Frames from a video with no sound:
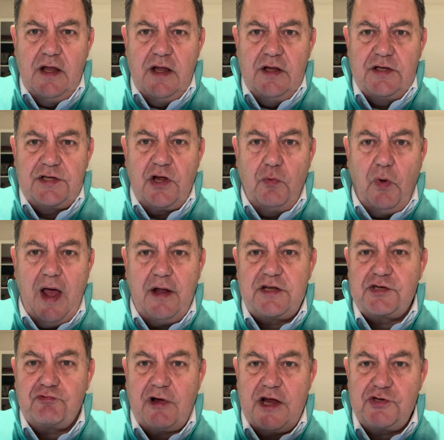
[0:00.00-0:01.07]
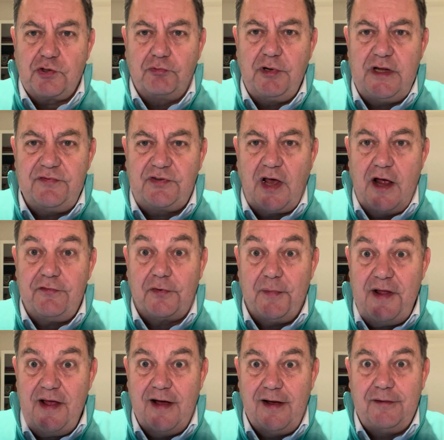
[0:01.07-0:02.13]
So where does Rachel Reeves go from
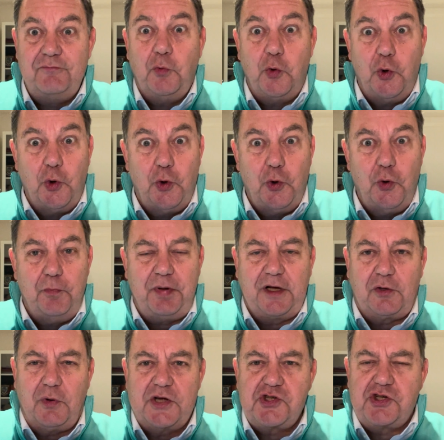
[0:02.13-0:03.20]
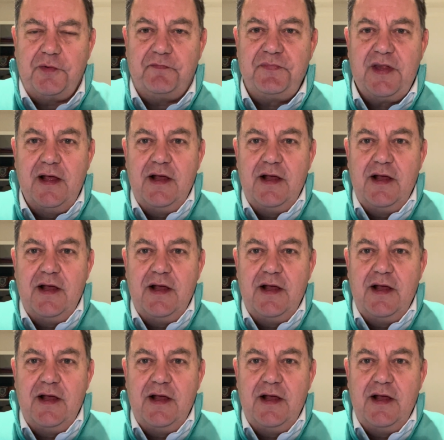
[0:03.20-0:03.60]
here? Ooh, big question.